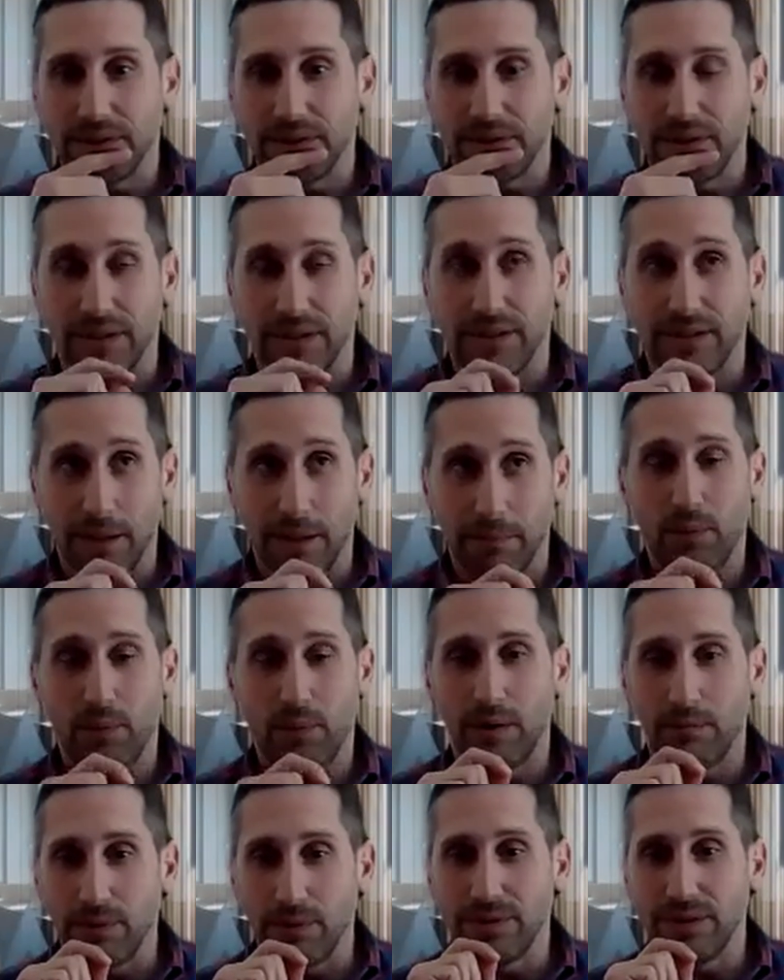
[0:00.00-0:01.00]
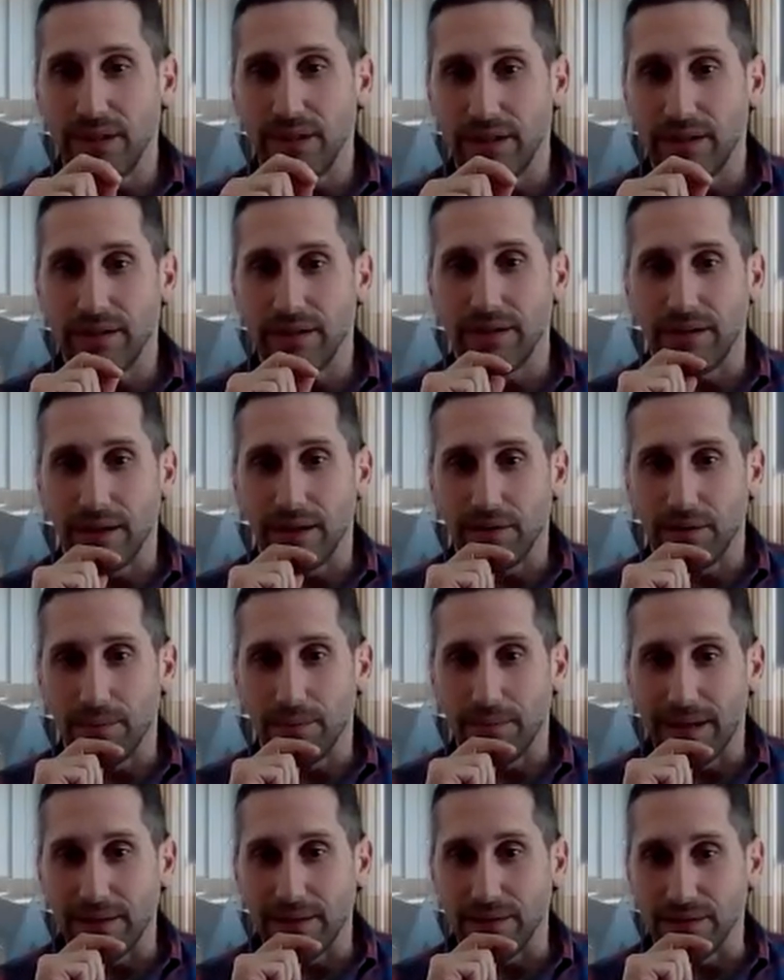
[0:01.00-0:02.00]
this number one most singular
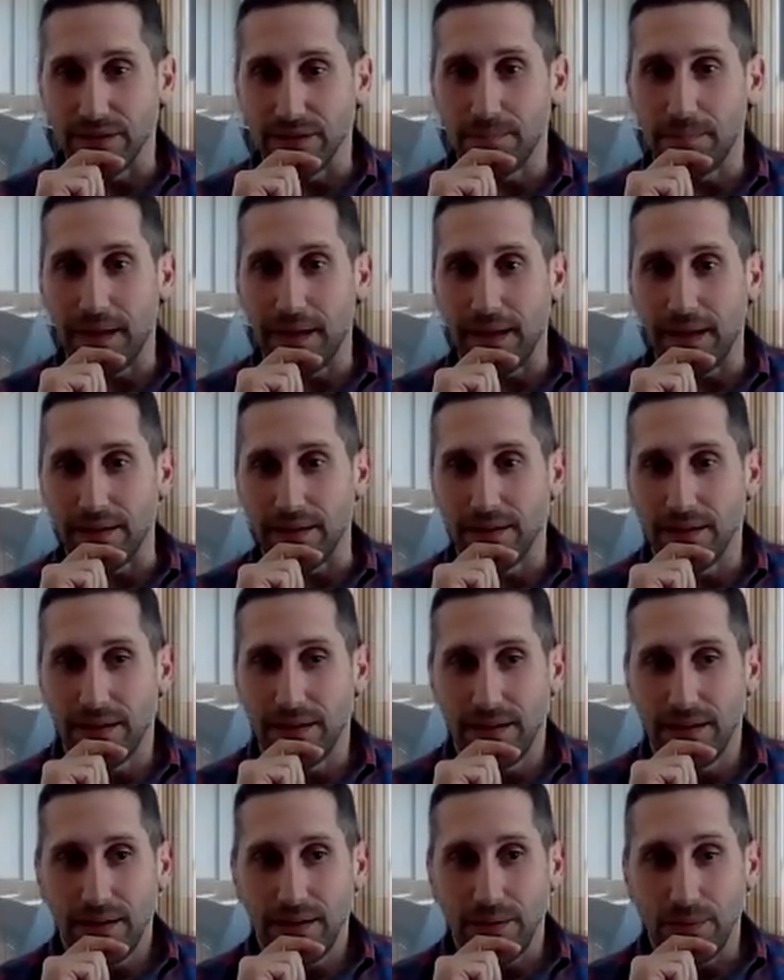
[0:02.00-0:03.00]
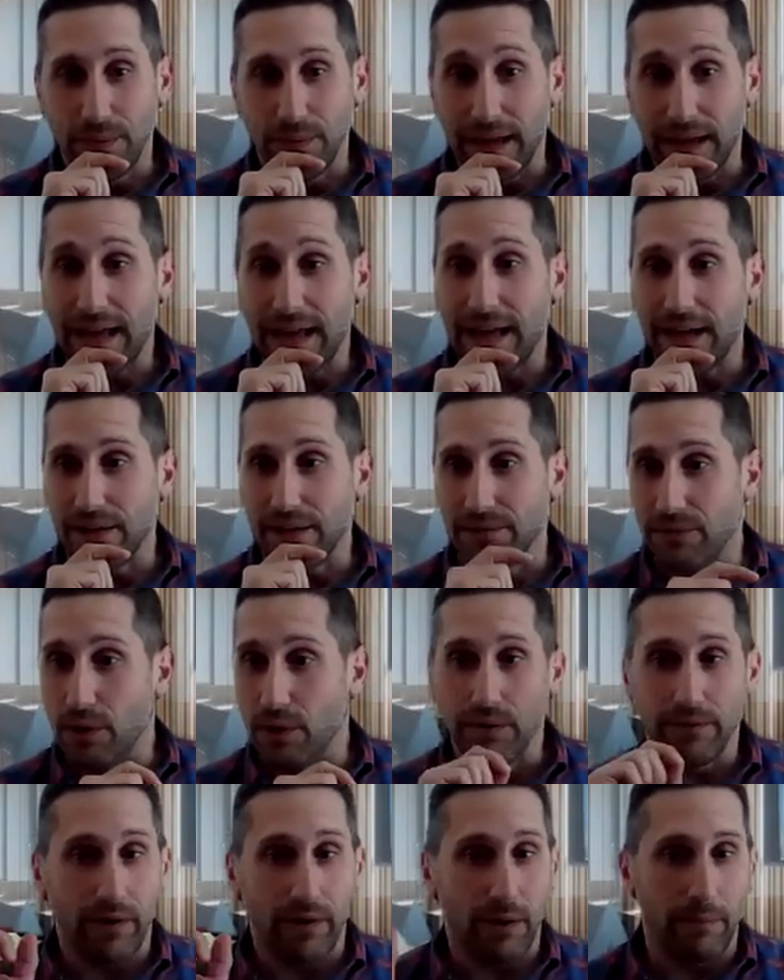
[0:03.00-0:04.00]
incremental spend we had of
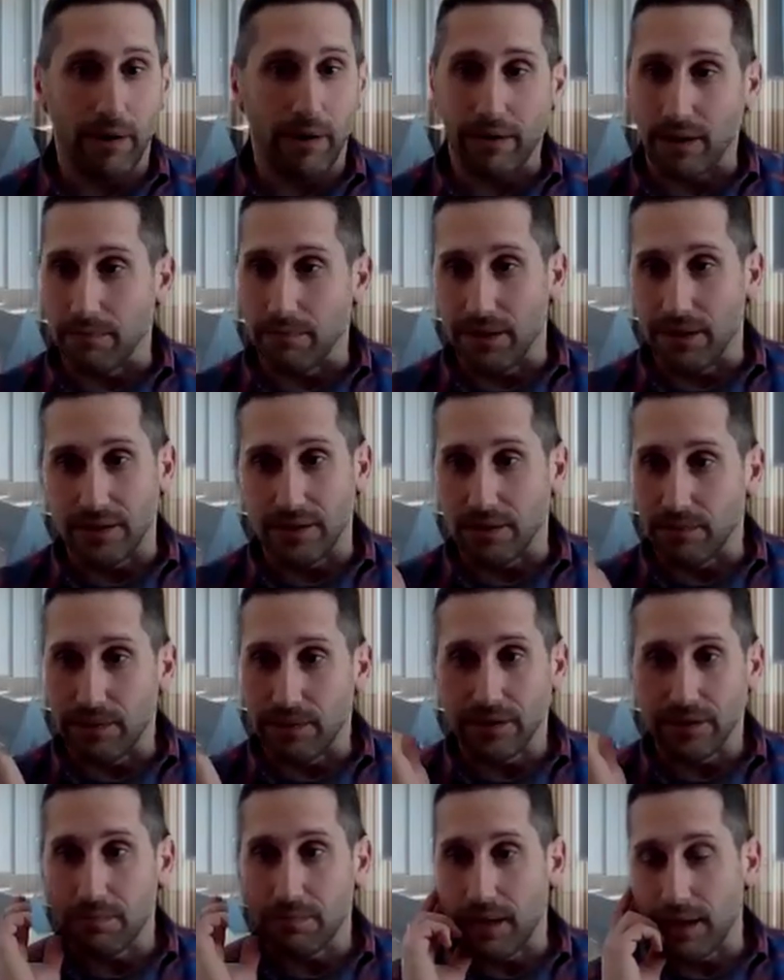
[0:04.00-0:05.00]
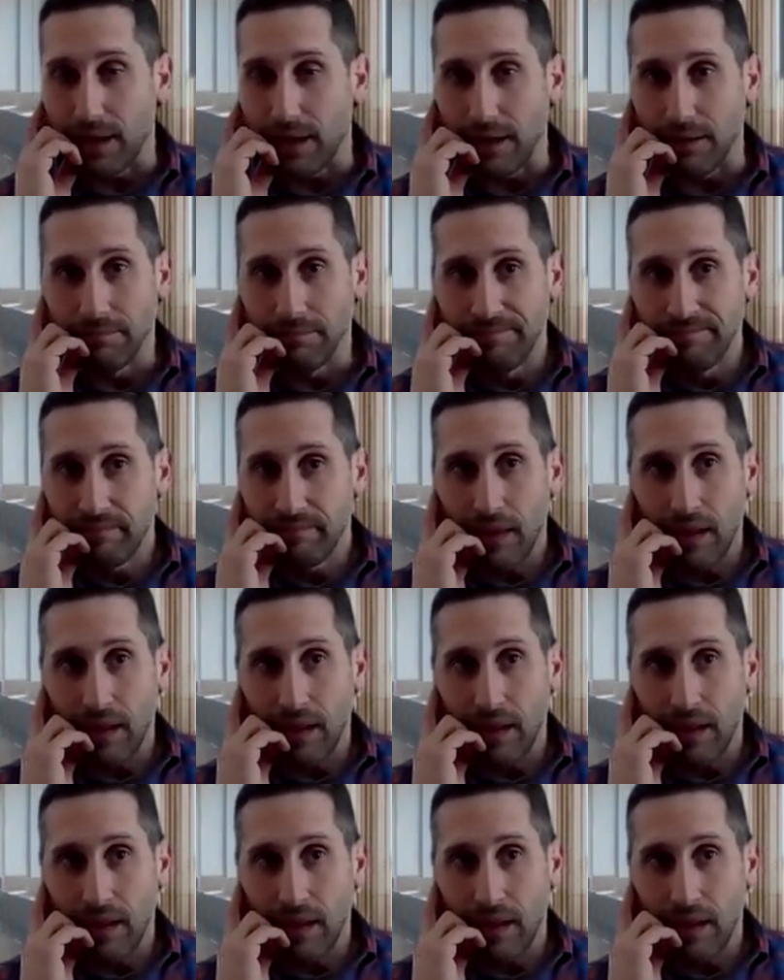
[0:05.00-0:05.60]
all of our marketing budget. And we were spending,